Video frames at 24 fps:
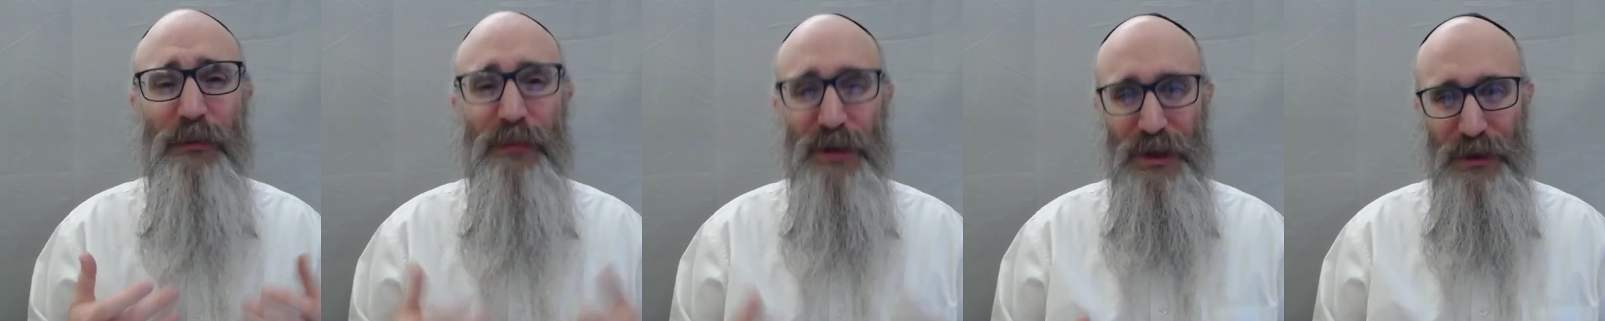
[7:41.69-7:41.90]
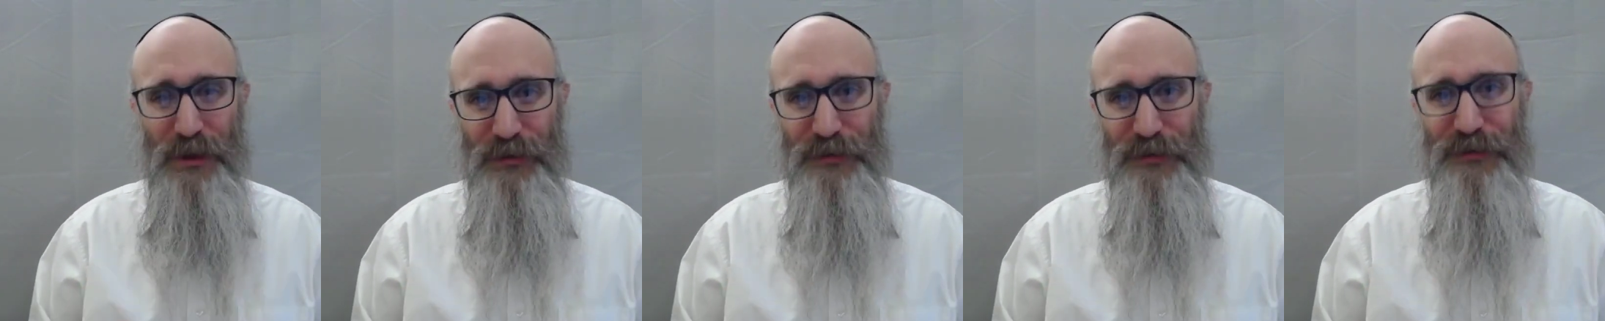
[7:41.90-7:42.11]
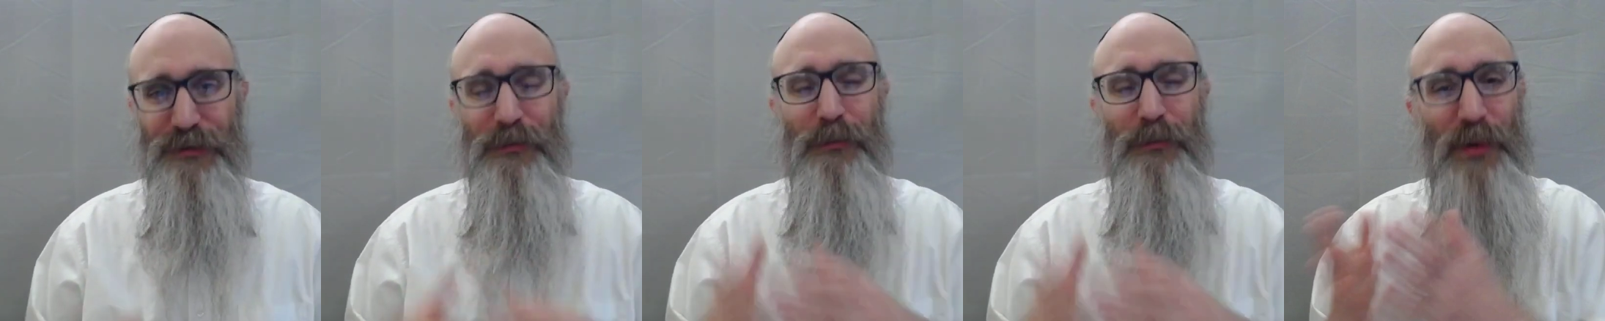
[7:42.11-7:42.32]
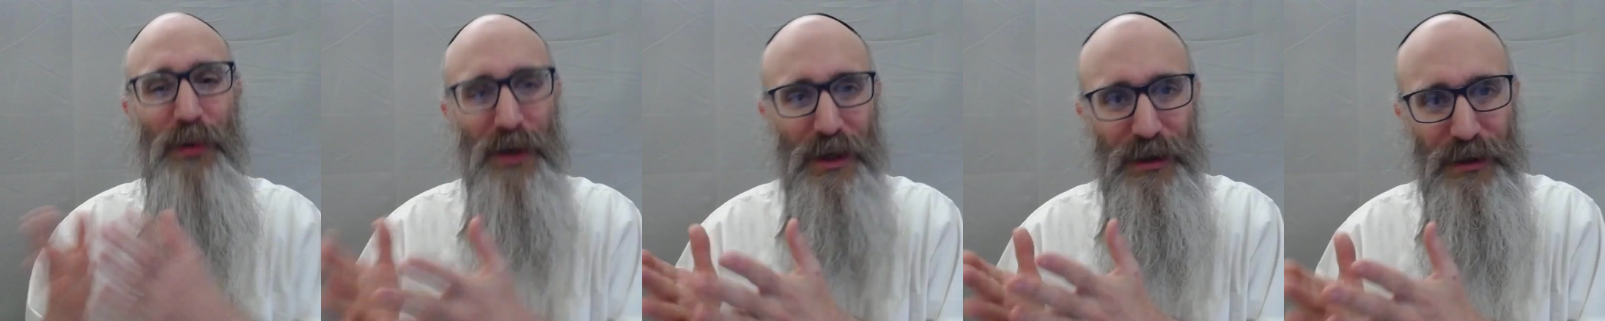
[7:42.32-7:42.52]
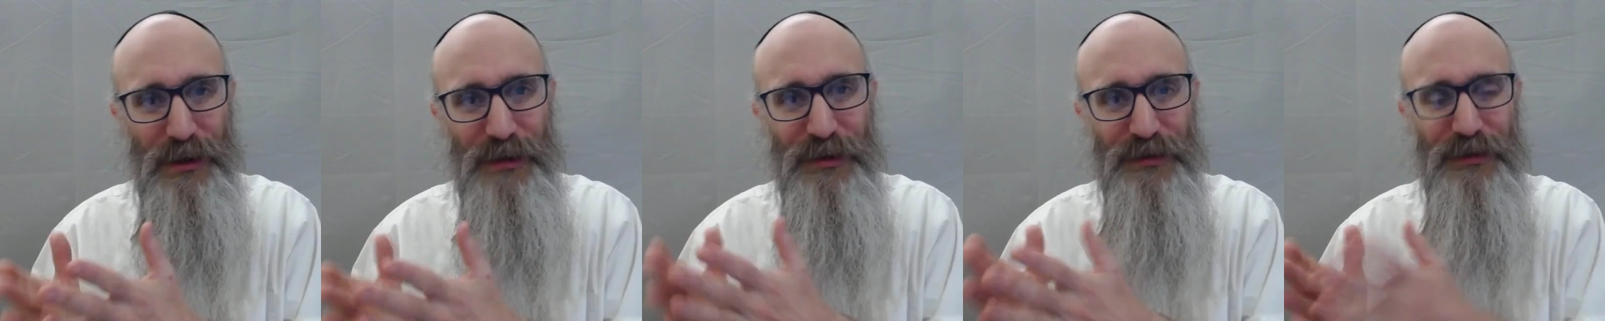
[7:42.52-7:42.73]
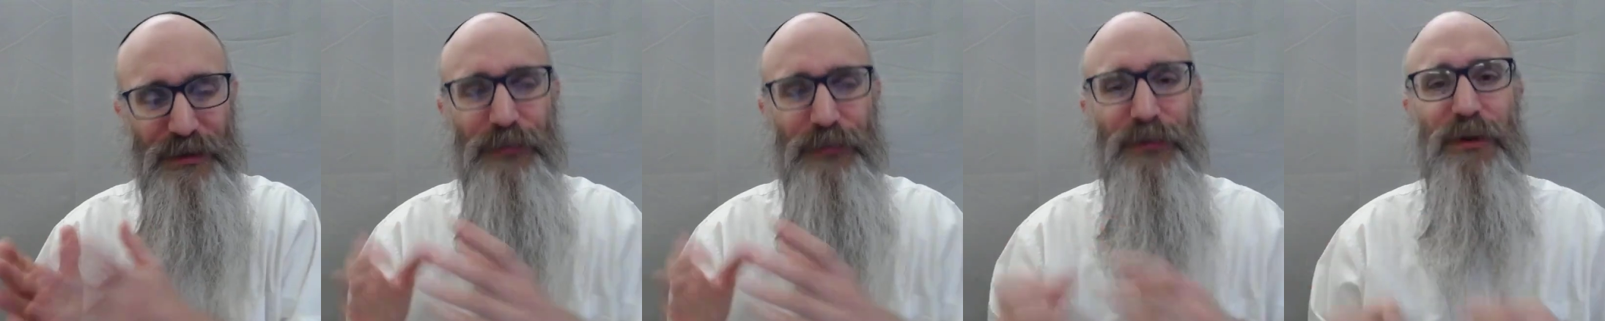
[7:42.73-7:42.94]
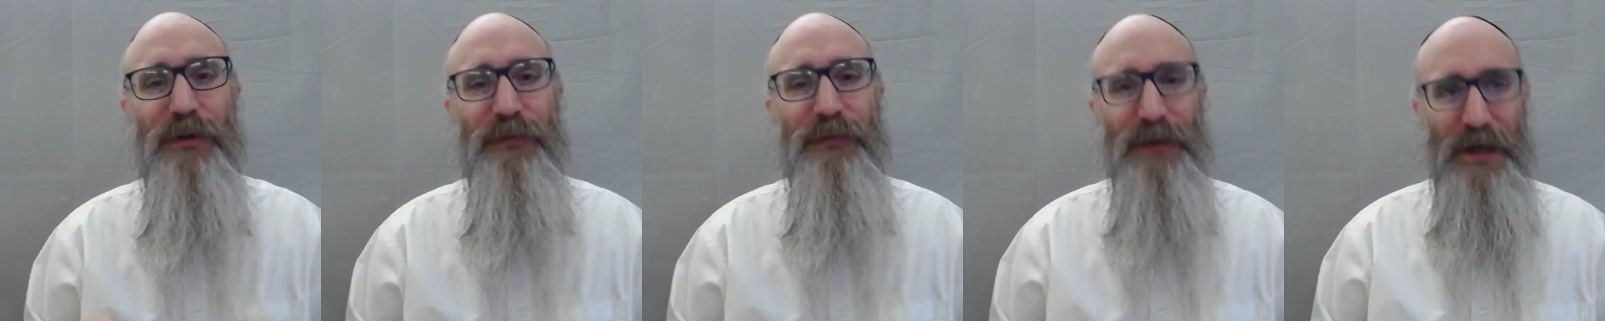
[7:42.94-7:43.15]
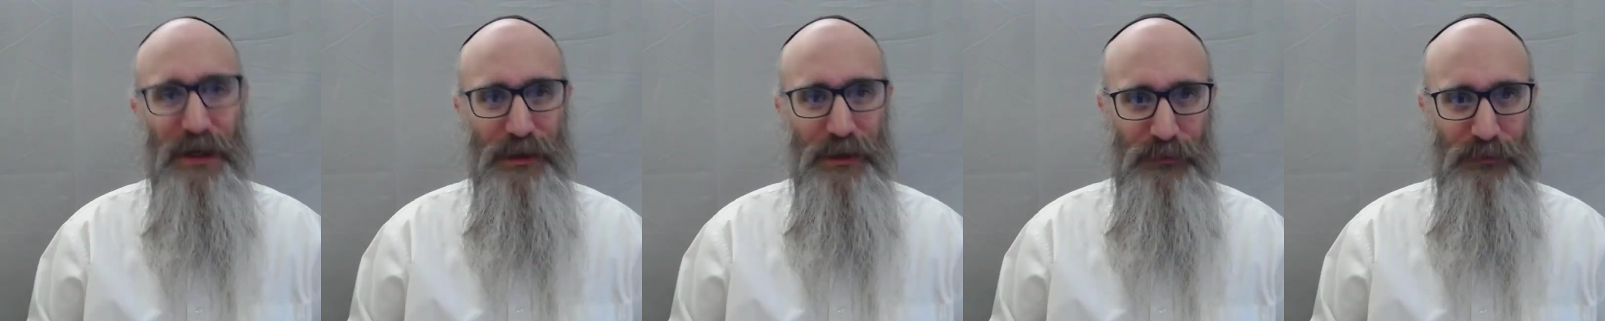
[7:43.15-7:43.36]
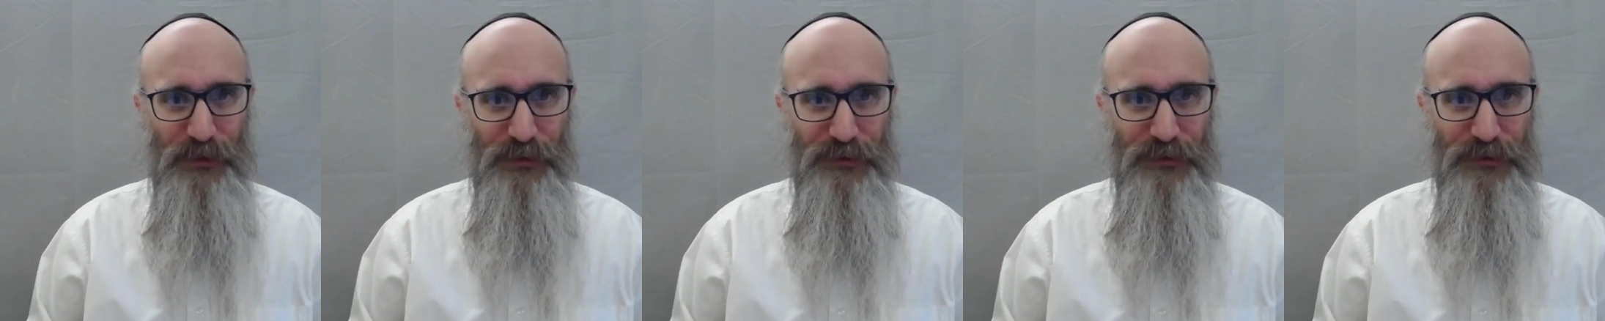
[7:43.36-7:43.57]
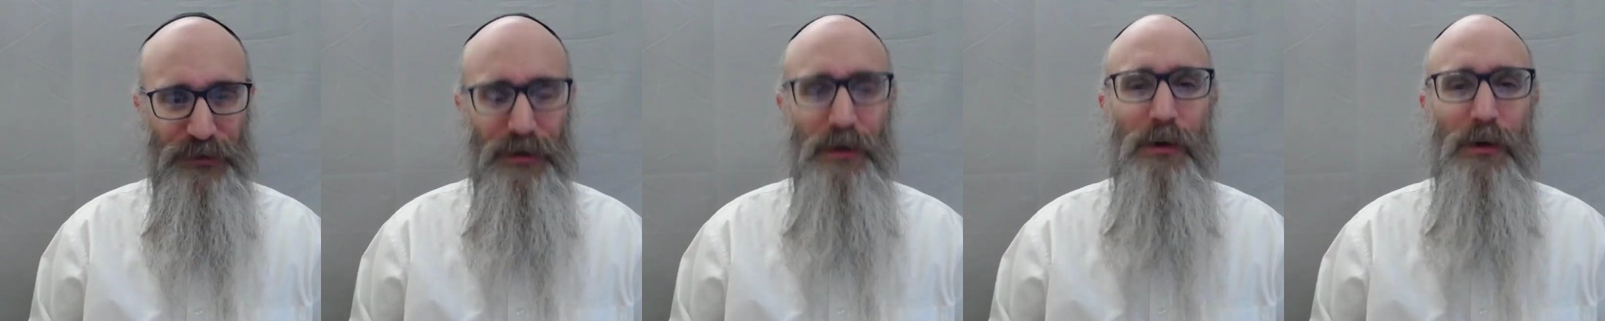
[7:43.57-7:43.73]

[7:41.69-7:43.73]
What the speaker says: beings. Barley is the food of animals.